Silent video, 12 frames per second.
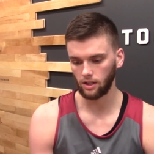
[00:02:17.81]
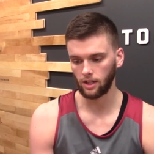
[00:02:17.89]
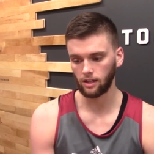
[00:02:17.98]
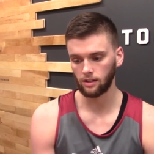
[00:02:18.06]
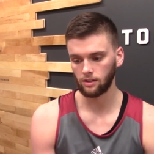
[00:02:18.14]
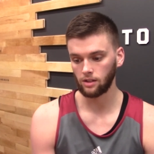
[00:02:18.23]

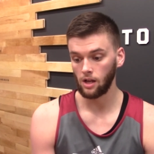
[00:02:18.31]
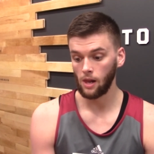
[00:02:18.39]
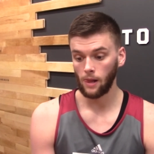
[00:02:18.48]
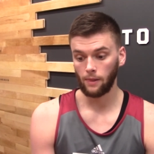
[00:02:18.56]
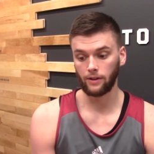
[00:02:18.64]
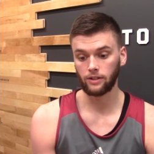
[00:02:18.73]
Uh,
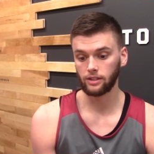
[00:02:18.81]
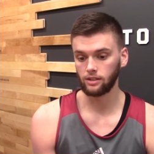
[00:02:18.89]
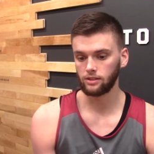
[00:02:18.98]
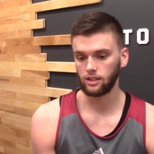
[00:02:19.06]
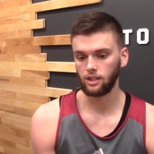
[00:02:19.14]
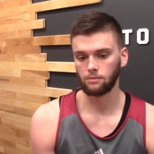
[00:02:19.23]
they're a
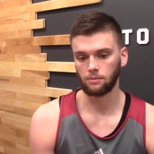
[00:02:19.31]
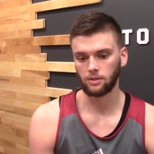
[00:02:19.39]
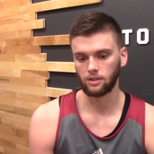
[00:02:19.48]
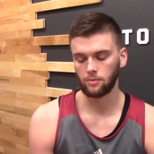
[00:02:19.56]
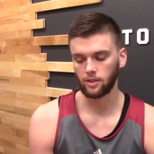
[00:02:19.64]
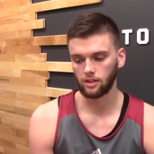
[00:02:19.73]
good team. I mean,
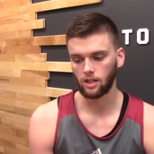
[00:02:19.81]
they made the